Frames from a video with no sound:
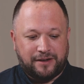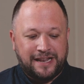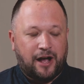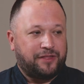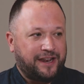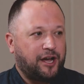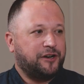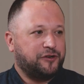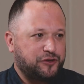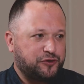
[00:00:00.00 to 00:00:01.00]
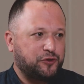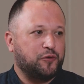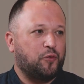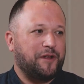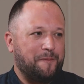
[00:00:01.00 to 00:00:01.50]
now then I
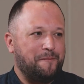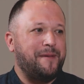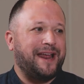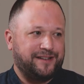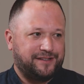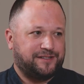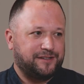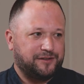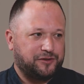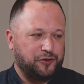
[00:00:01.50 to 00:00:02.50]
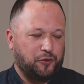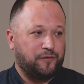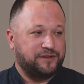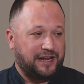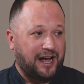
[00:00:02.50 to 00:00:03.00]
understood what it meant to
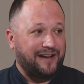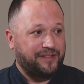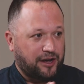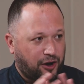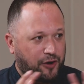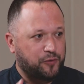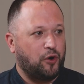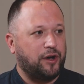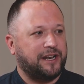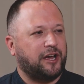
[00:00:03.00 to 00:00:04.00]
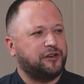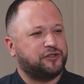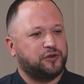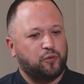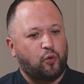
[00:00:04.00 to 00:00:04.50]
obviously have that hard work, and I
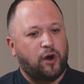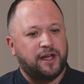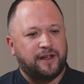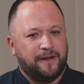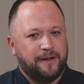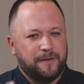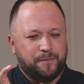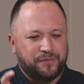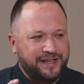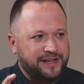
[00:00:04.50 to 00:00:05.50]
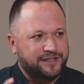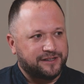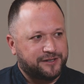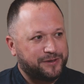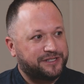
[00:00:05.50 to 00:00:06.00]
understood why these
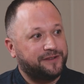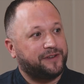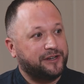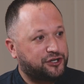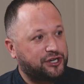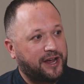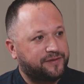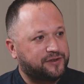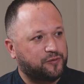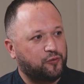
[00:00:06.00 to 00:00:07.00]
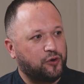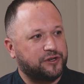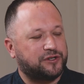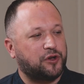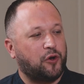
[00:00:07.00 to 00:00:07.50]
specific chefs were
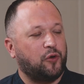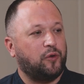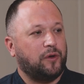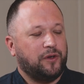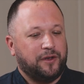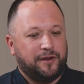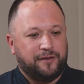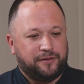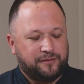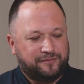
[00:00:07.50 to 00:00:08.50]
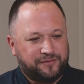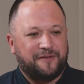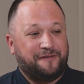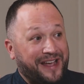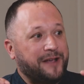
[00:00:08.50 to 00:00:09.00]
so
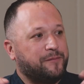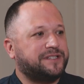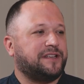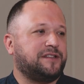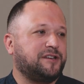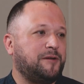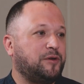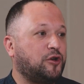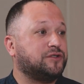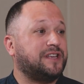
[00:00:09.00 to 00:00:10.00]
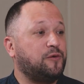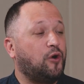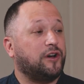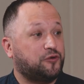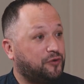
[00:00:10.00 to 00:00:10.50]
famous at the time, because they
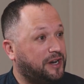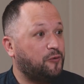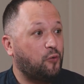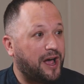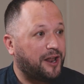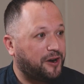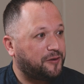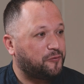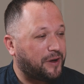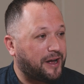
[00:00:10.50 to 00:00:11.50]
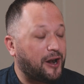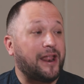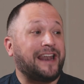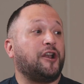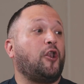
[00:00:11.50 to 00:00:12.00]
worked really well
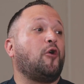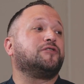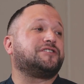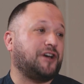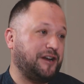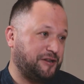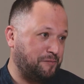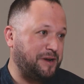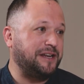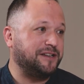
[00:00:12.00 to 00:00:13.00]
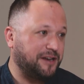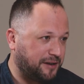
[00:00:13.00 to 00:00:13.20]
and alongside the media.